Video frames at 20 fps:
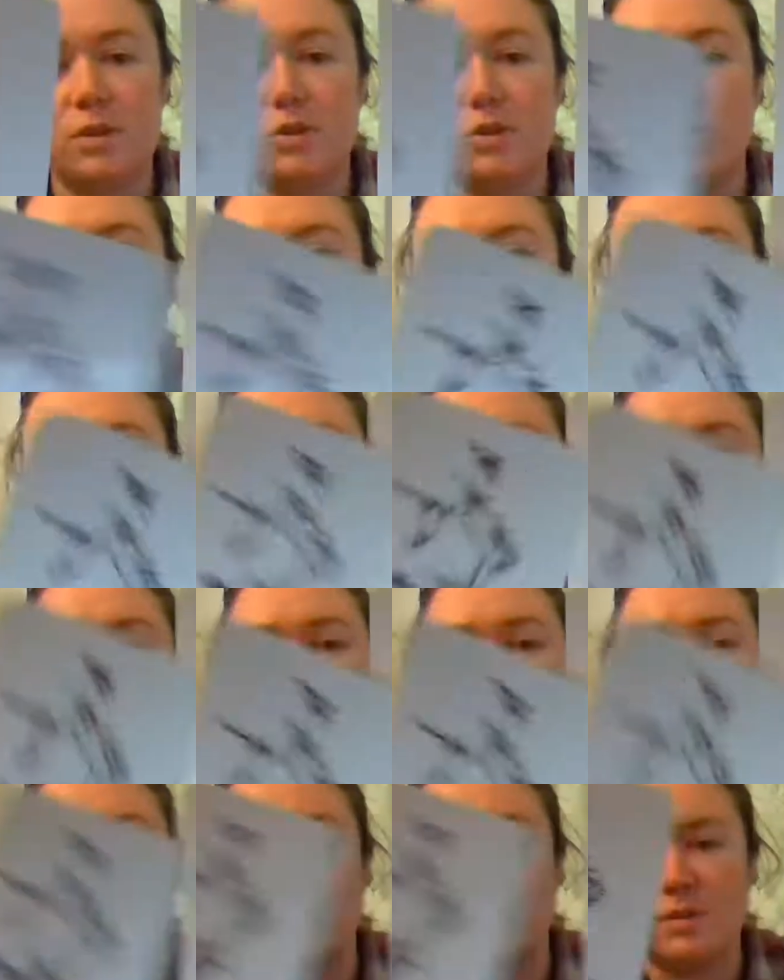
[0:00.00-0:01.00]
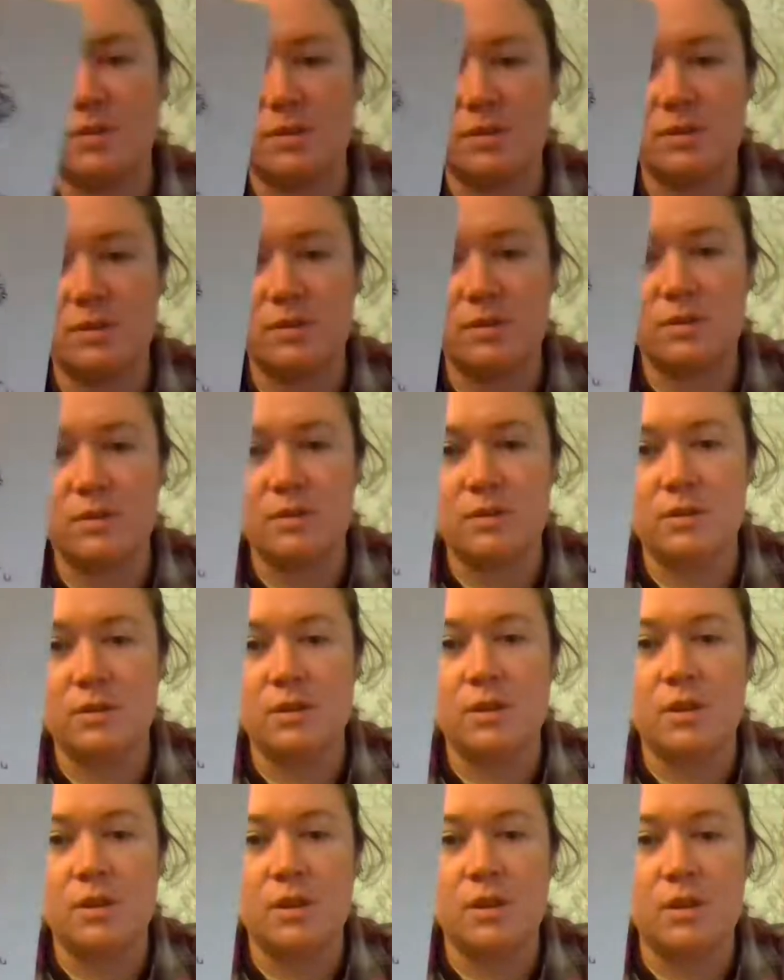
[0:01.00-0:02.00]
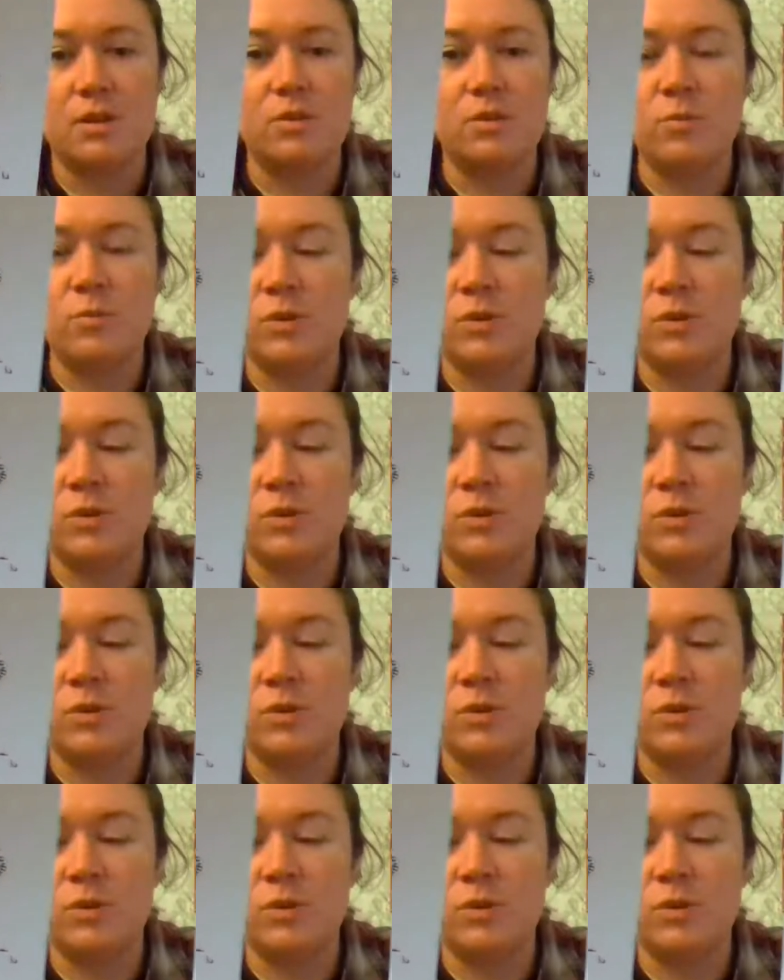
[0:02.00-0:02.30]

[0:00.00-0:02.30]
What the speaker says: You want to heal. You